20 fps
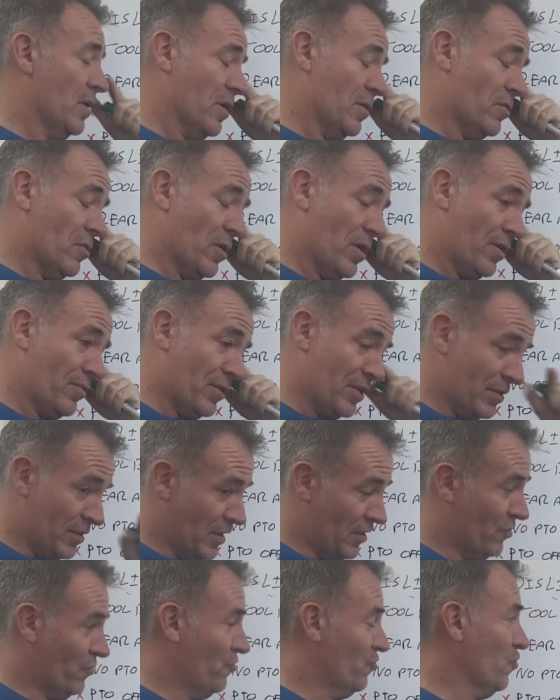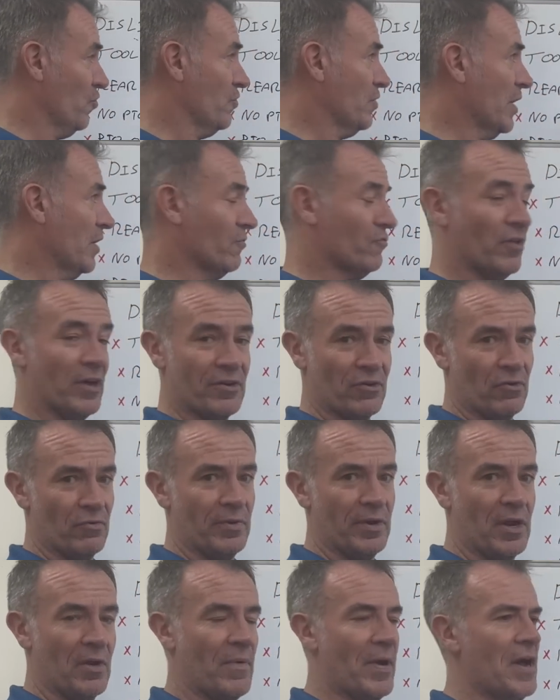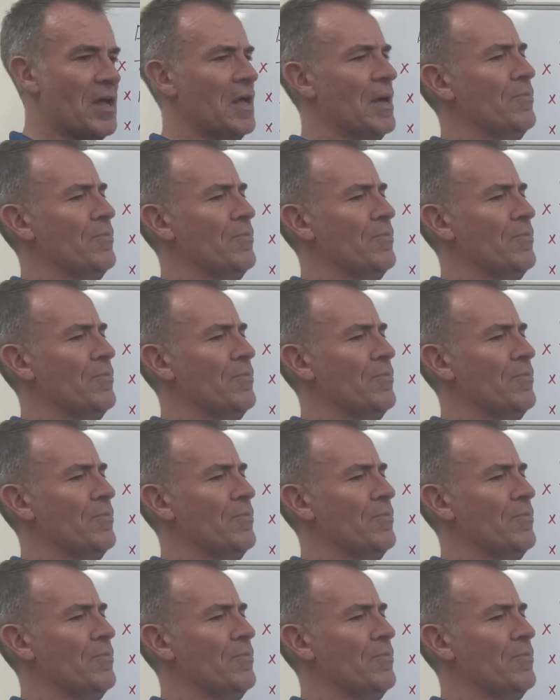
Now I think they suit that tractor really well.